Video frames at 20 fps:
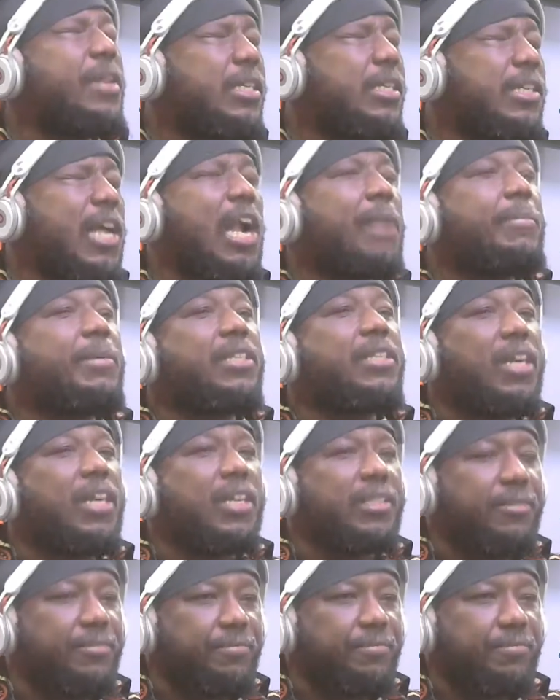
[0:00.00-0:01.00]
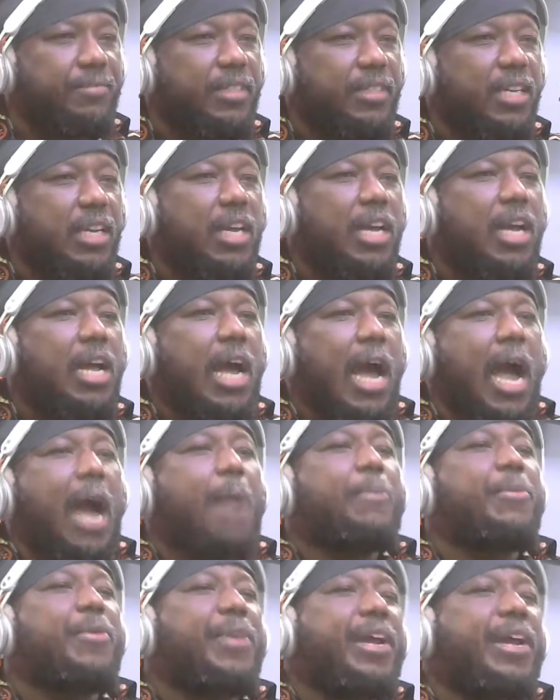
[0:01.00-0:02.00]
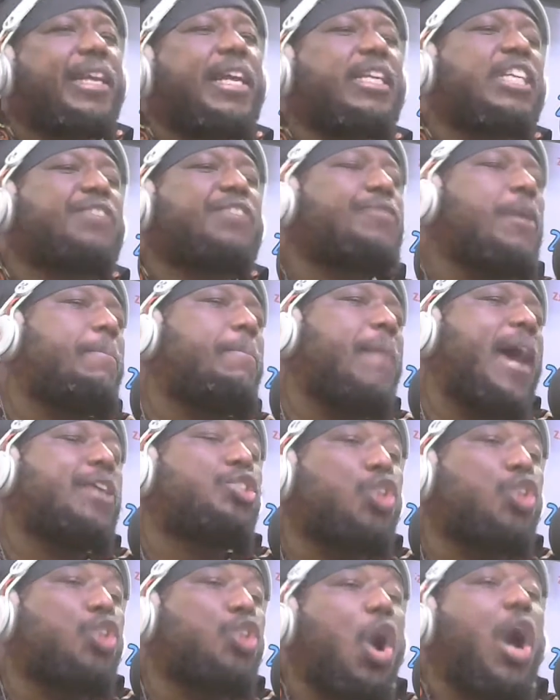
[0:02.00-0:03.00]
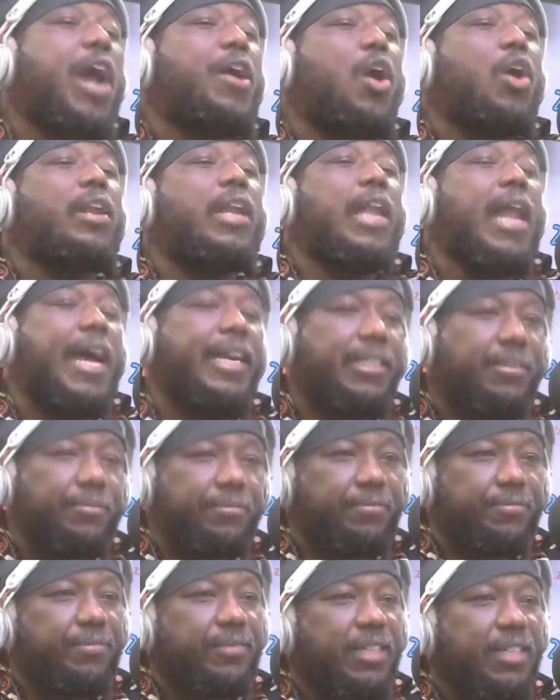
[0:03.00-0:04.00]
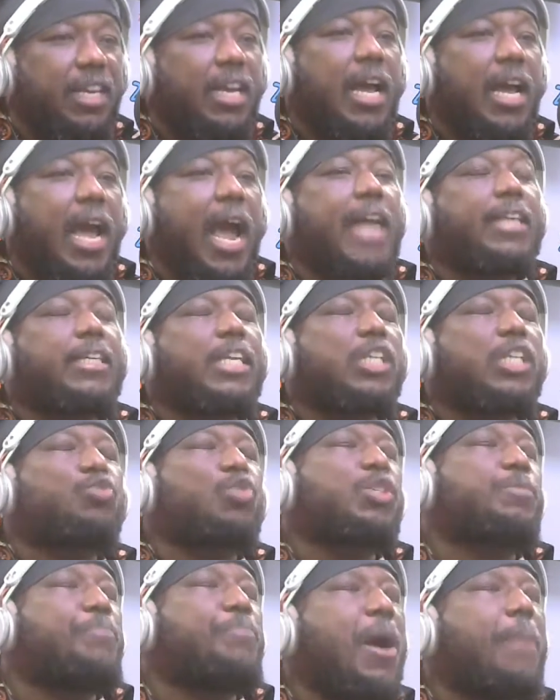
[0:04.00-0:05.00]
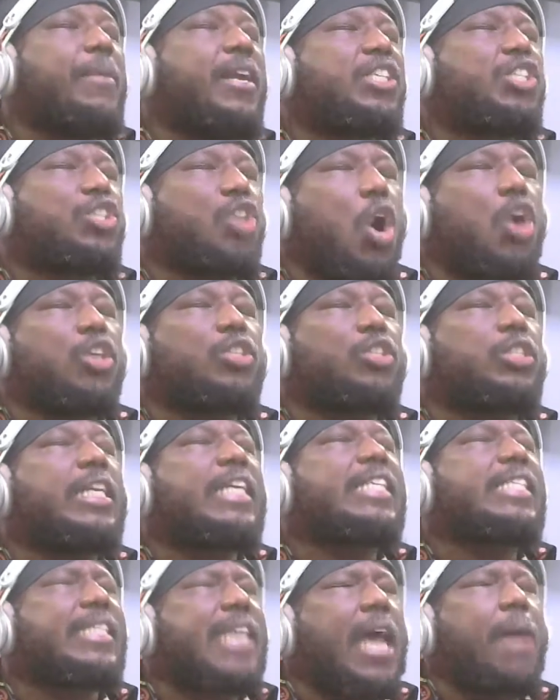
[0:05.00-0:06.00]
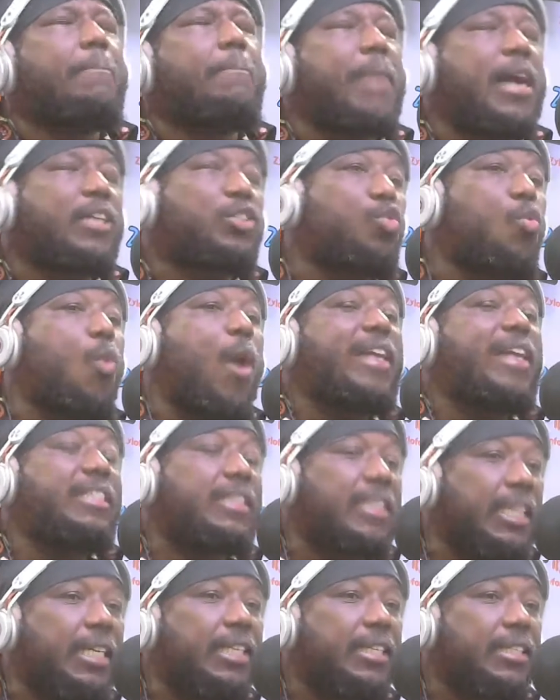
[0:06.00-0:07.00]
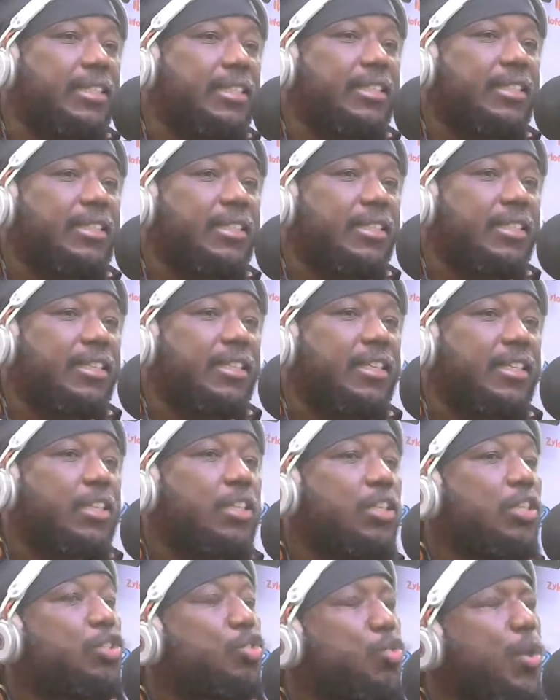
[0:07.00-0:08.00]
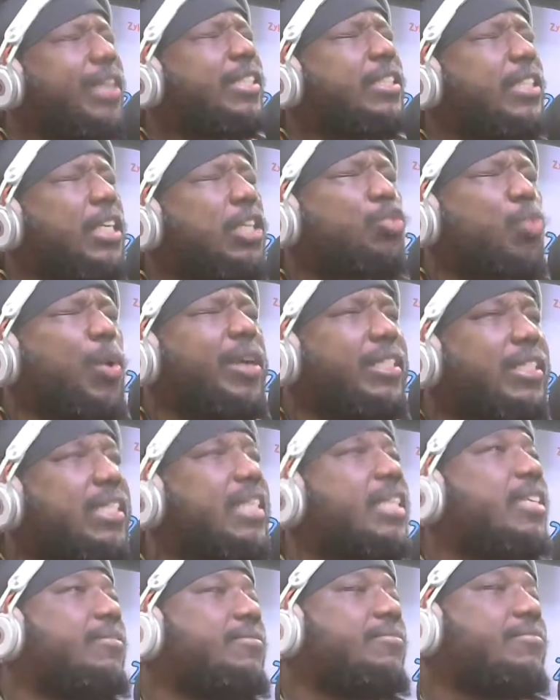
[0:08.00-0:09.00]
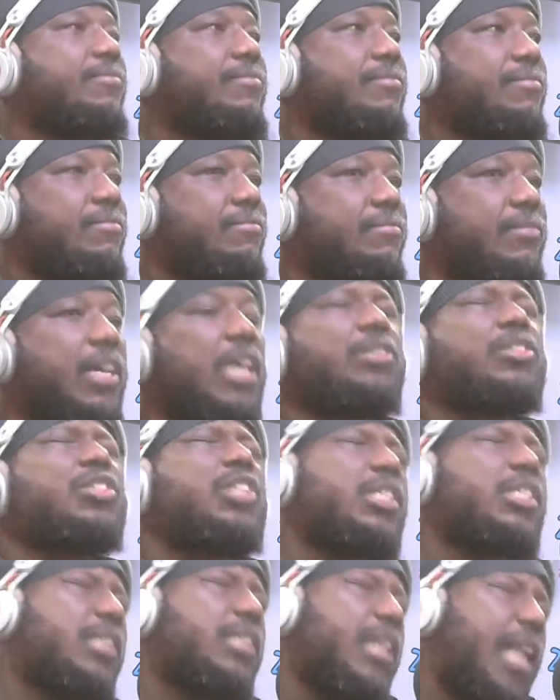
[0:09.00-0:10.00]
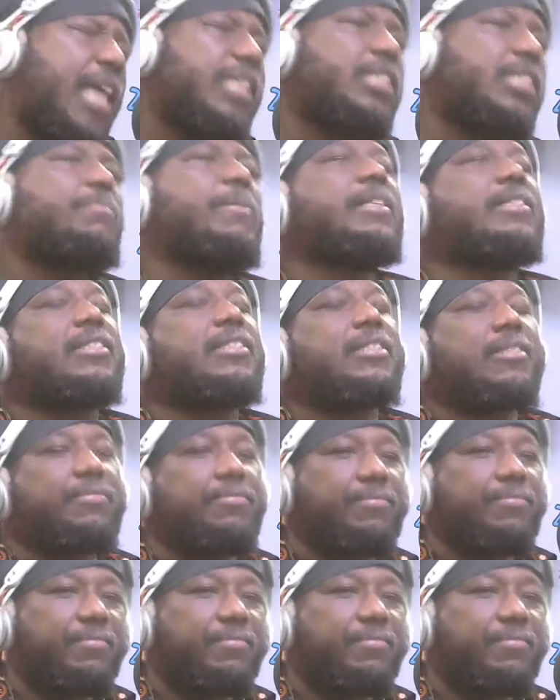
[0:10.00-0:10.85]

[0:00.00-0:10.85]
minutes, I'll be done. I'm reading this from my Joy Online, and this was published on December 20, 2020. That's just last month.